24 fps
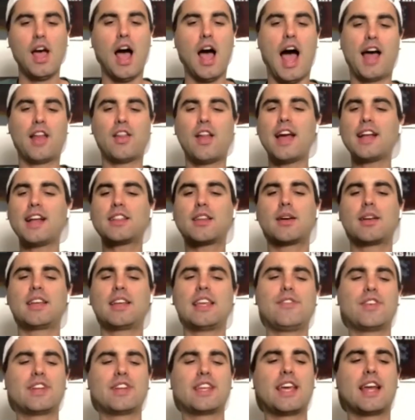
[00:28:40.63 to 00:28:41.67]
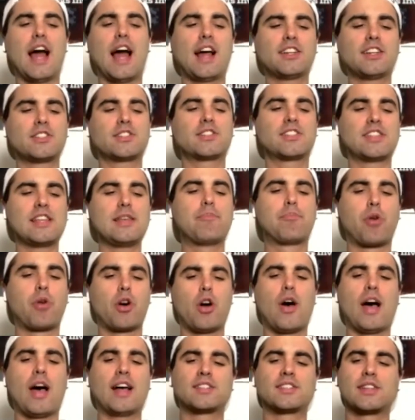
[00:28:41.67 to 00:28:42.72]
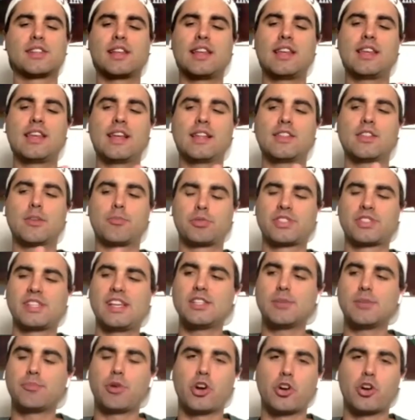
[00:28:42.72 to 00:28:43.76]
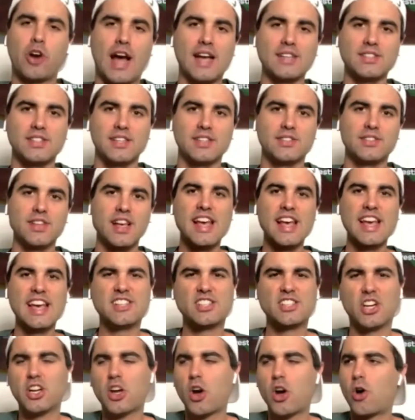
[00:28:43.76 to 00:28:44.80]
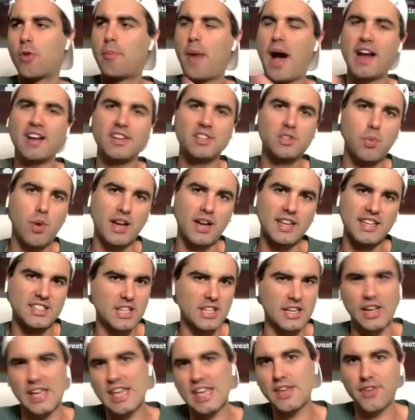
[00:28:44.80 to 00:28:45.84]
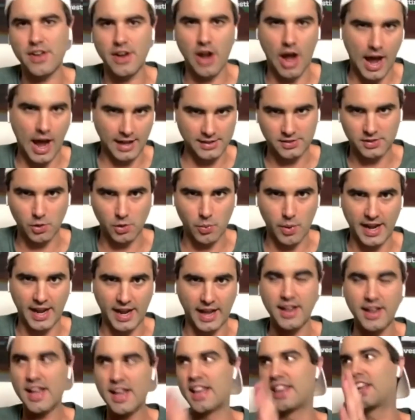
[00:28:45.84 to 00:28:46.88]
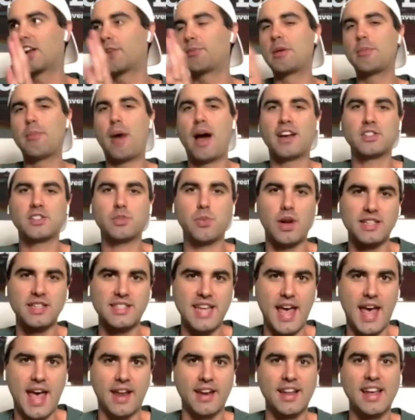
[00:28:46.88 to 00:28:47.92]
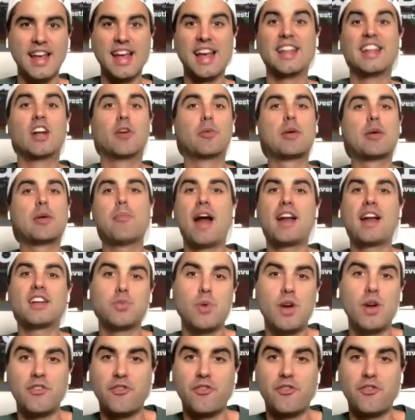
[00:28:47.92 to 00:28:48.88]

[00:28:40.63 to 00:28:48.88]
I like that. I just see Burrow as the season progresses. He's going to go -1. He's going to even odds to win it. It'll be -110. It'll be -150.